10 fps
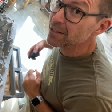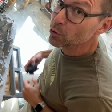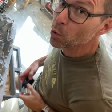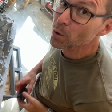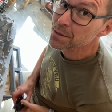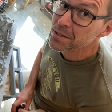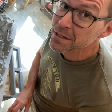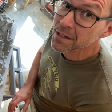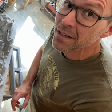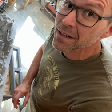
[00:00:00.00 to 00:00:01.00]
of
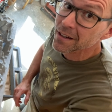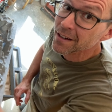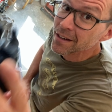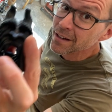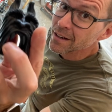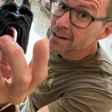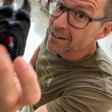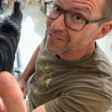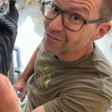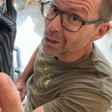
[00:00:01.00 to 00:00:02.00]
course,
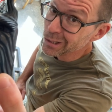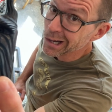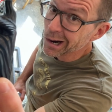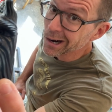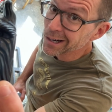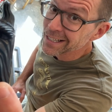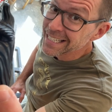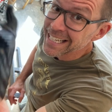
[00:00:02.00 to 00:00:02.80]
Vulkar.